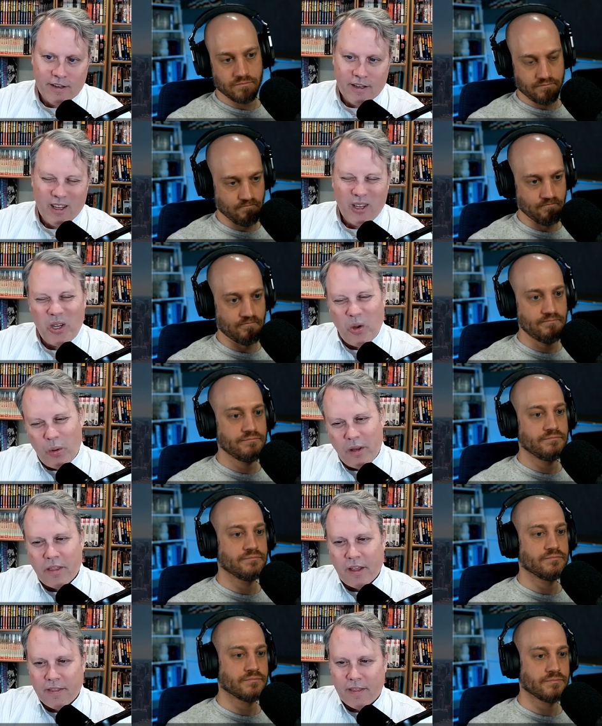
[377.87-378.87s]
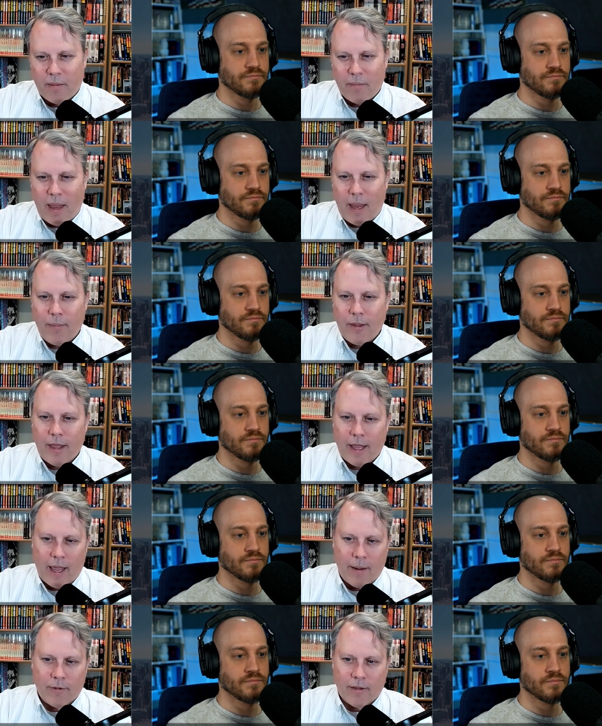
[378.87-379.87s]
Speaker 1: Mm-hmm. You would think that maybe
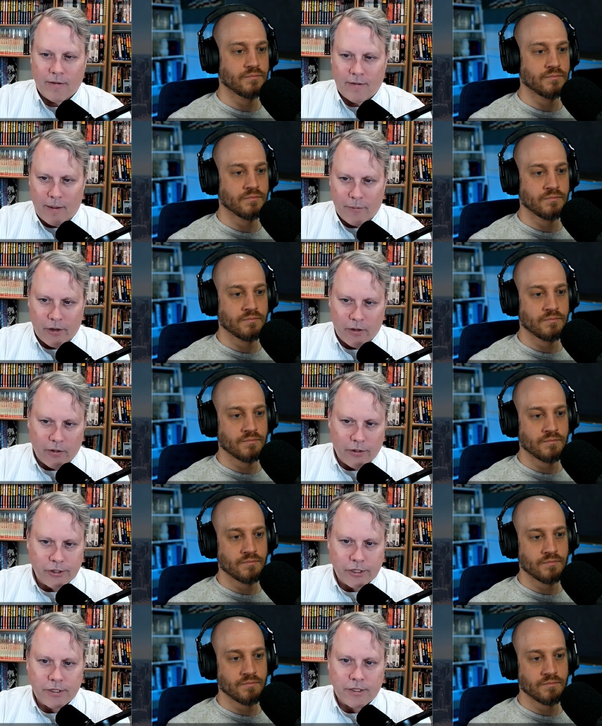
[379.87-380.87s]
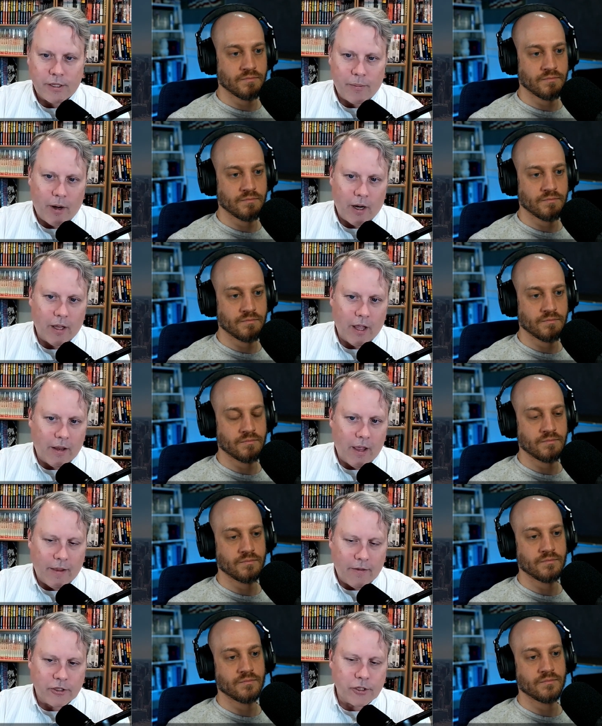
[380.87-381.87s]
they came to the same conclusions in the market,
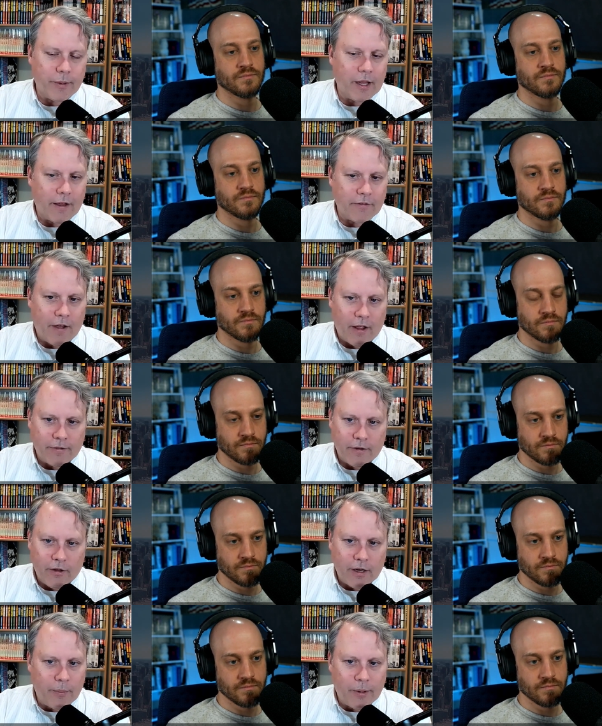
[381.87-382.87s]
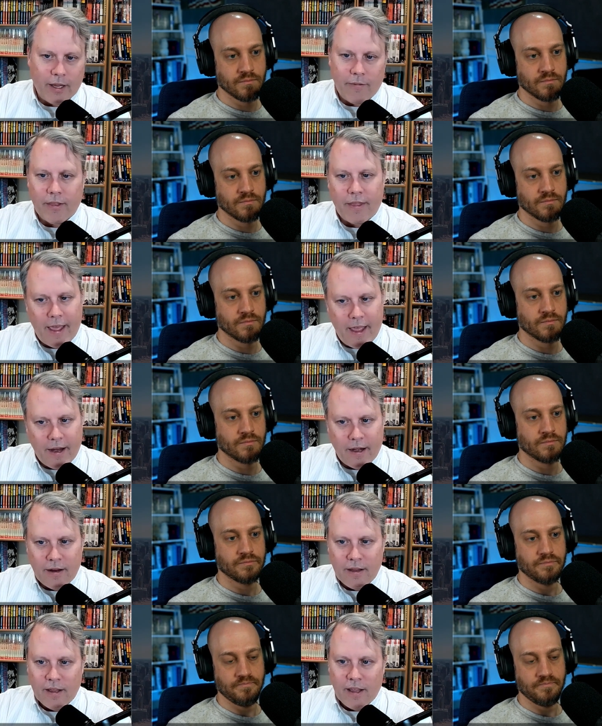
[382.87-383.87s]
and, and there should be less volatility. But even
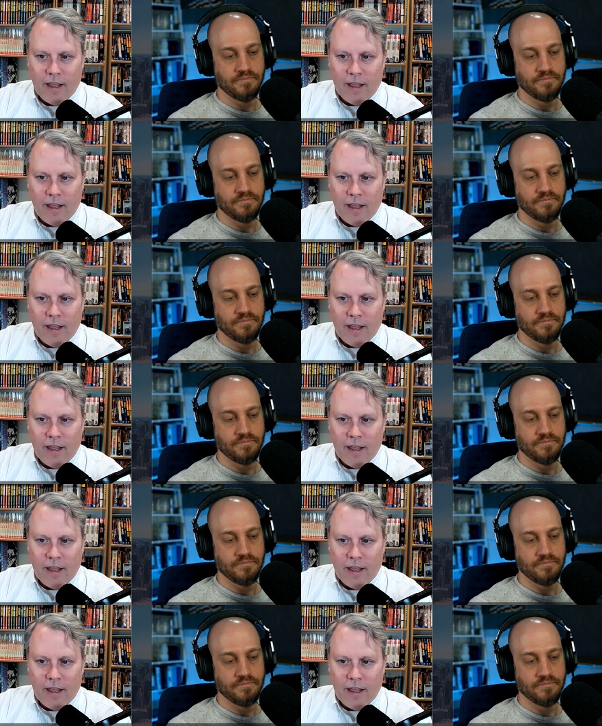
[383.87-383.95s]
then,